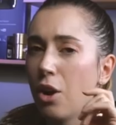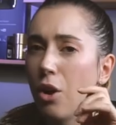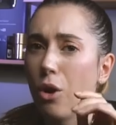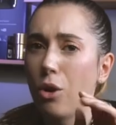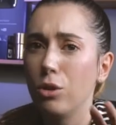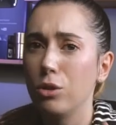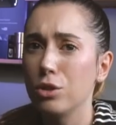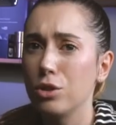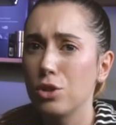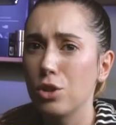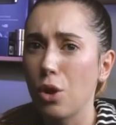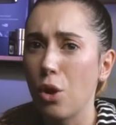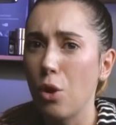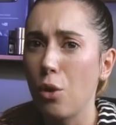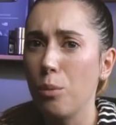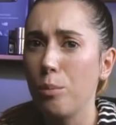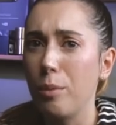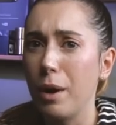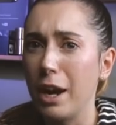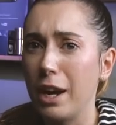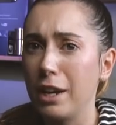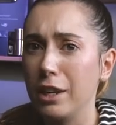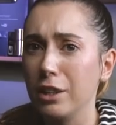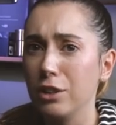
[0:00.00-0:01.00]
Also,
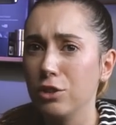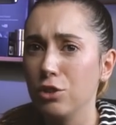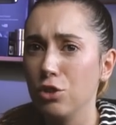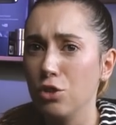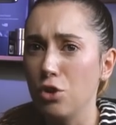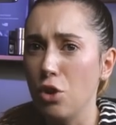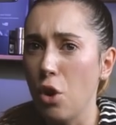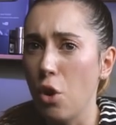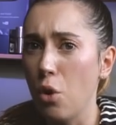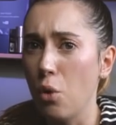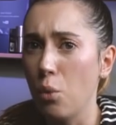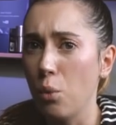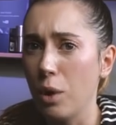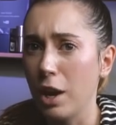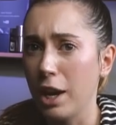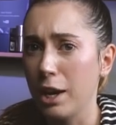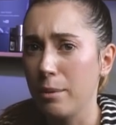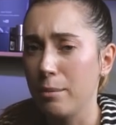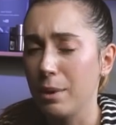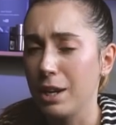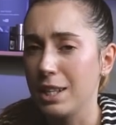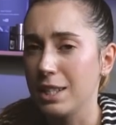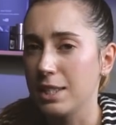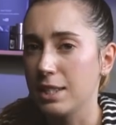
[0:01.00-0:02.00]
by no way
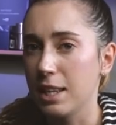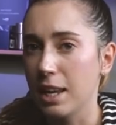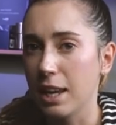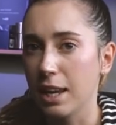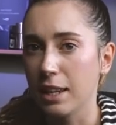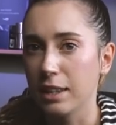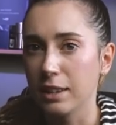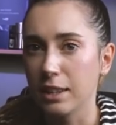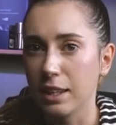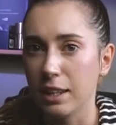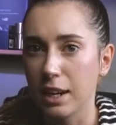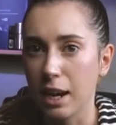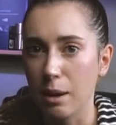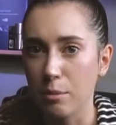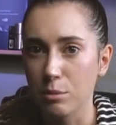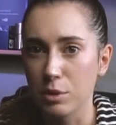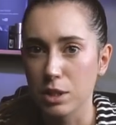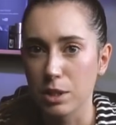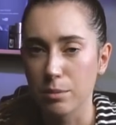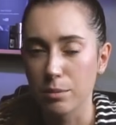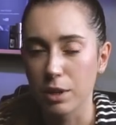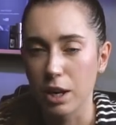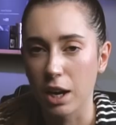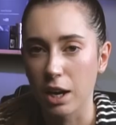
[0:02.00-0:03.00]
am I saying that I'm
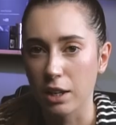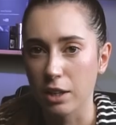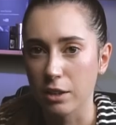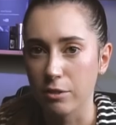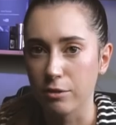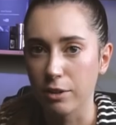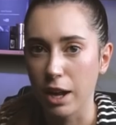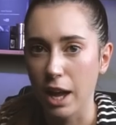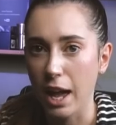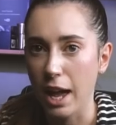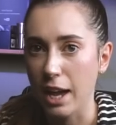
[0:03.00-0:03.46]
some kind of